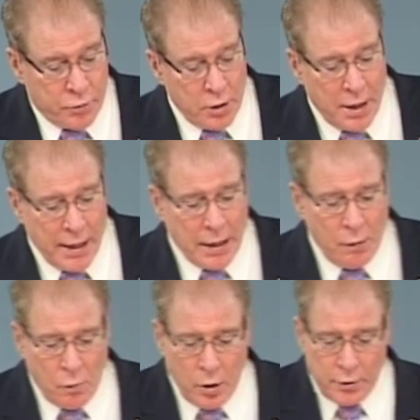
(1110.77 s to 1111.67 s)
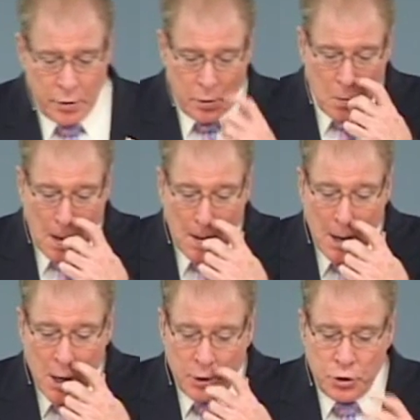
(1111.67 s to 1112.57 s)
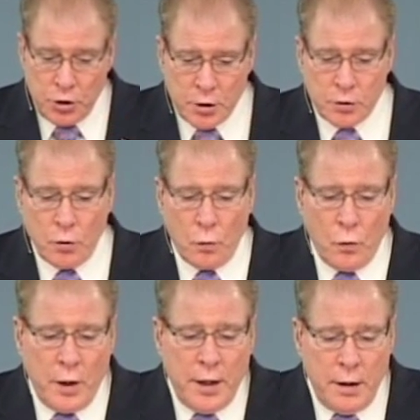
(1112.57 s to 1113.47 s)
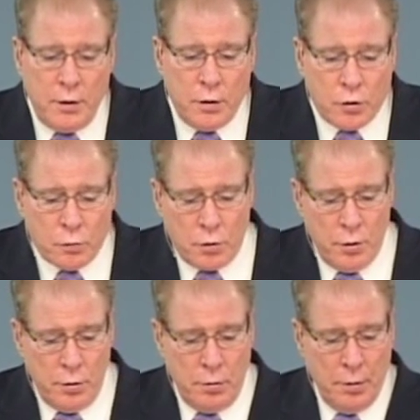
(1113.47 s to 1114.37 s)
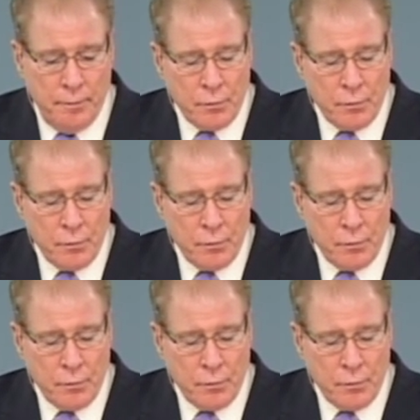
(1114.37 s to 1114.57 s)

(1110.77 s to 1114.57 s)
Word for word: tonight I want to uh, just read through,